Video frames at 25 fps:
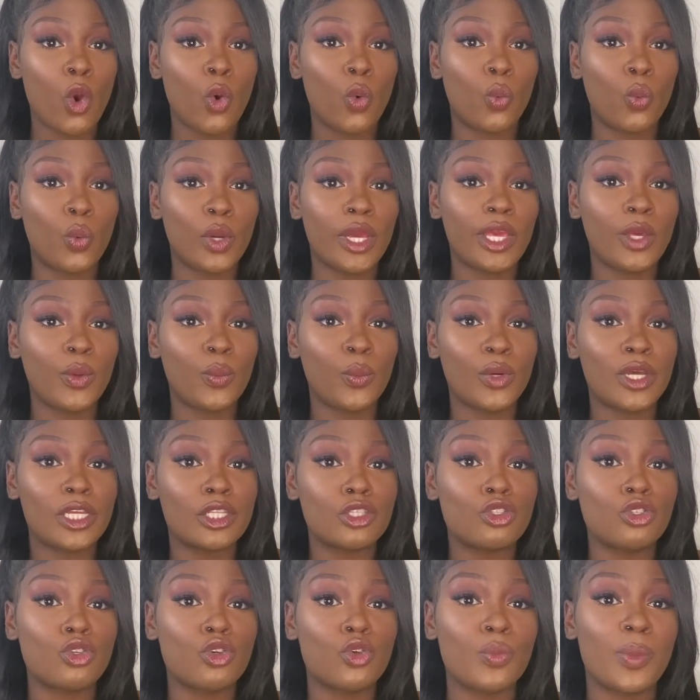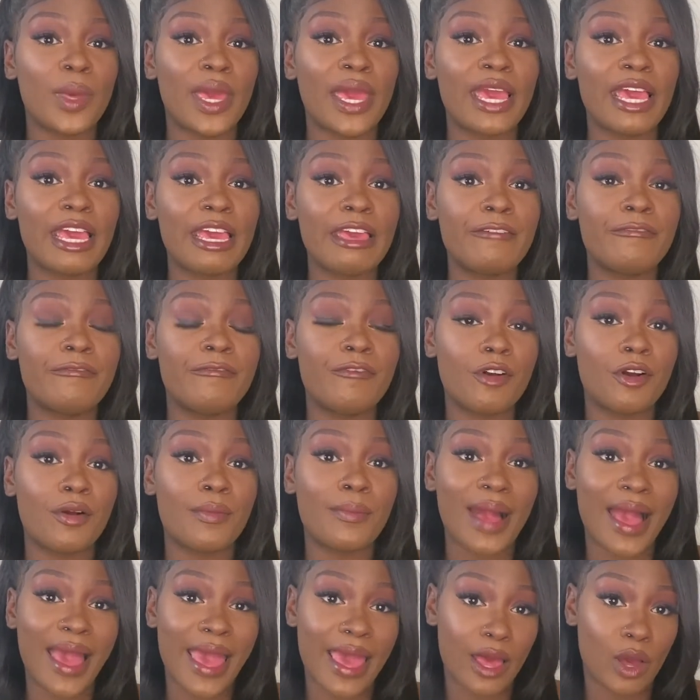We went to pay for
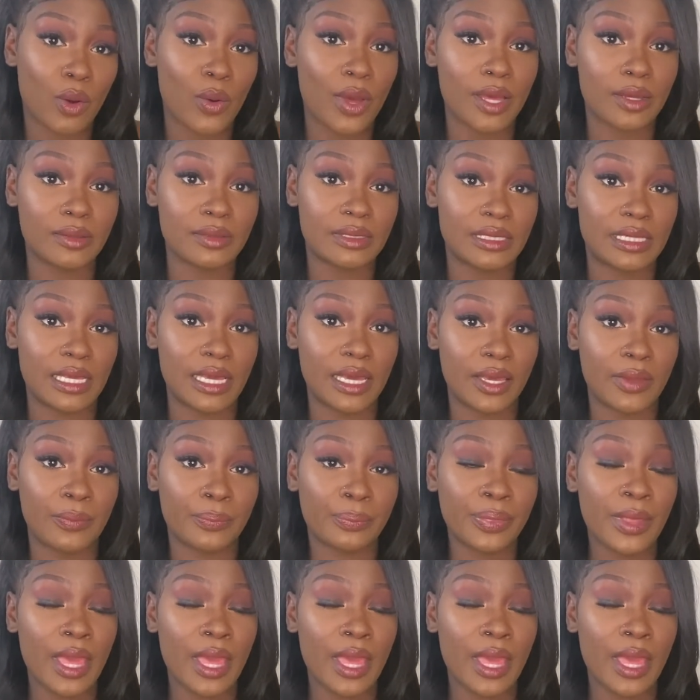my LLC.